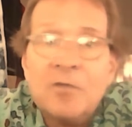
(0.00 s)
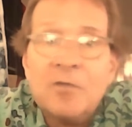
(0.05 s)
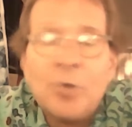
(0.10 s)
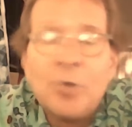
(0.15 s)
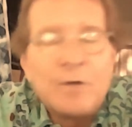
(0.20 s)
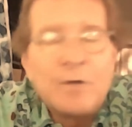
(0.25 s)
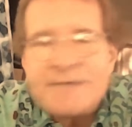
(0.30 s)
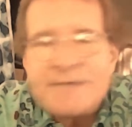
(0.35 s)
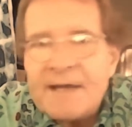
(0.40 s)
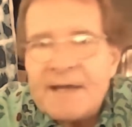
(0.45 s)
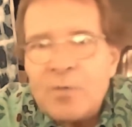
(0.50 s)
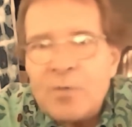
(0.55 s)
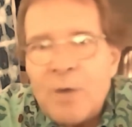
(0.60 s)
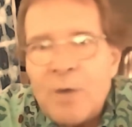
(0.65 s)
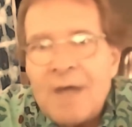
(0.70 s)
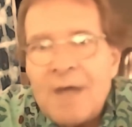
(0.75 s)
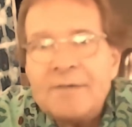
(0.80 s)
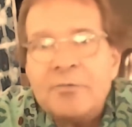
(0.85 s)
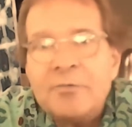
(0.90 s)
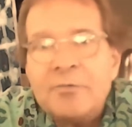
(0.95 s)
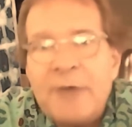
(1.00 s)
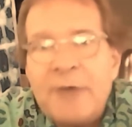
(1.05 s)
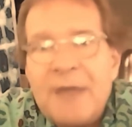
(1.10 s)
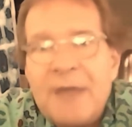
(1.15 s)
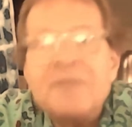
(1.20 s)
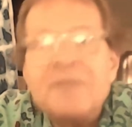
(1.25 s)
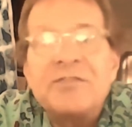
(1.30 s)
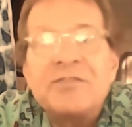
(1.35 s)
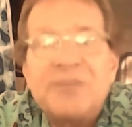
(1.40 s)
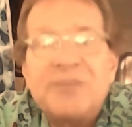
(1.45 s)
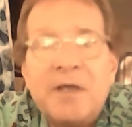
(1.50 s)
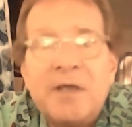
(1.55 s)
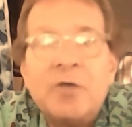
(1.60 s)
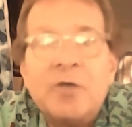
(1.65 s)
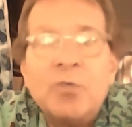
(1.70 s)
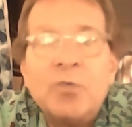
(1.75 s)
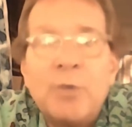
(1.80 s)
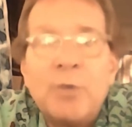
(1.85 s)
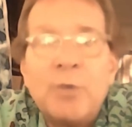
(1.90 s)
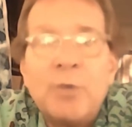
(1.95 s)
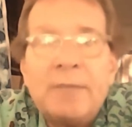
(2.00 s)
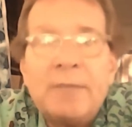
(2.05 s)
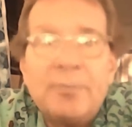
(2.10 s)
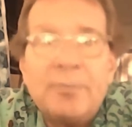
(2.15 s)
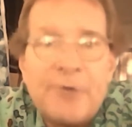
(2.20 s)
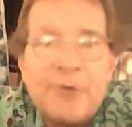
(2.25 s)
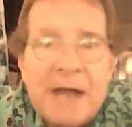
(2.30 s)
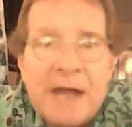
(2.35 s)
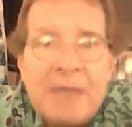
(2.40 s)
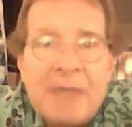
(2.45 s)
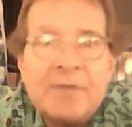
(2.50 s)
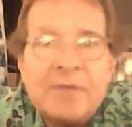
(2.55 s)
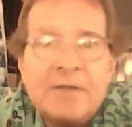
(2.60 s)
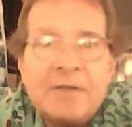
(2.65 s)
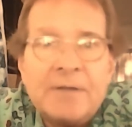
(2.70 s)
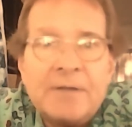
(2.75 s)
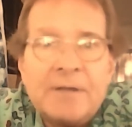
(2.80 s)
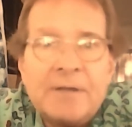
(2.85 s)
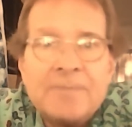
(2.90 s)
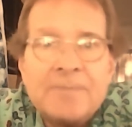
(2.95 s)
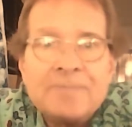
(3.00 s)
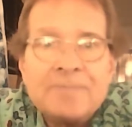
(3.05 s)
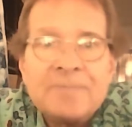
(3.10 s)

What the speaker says: North Tonawanda ran the single wing predominantly.